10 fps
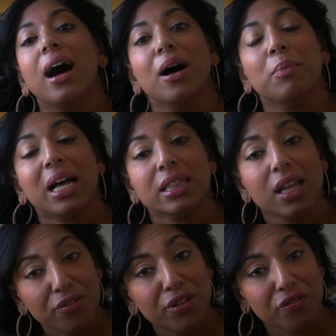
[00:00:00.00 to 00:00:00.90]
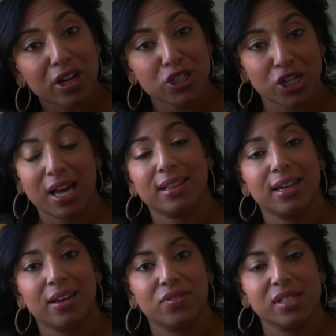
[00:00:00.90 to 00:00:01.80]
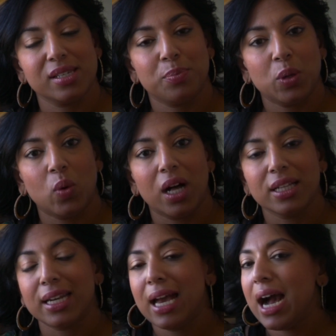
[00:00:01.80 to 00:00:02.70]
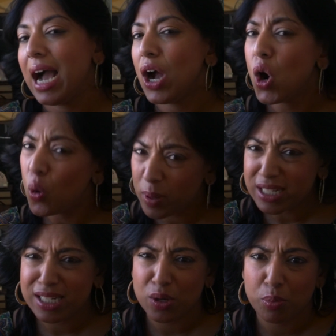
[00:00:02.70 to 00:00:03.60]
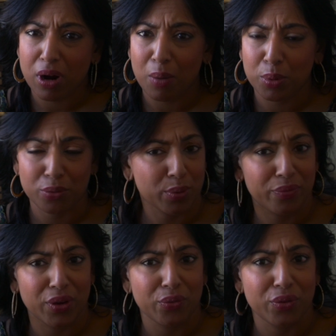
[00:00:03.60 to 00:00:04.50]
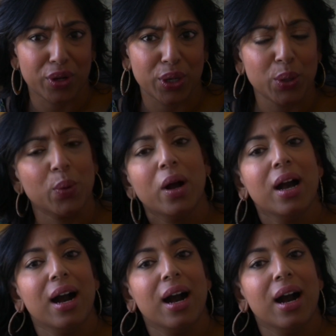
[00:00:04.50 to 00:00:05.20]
Um, I love the functionality of the Zippy wallet. I hope I did a proper review for you.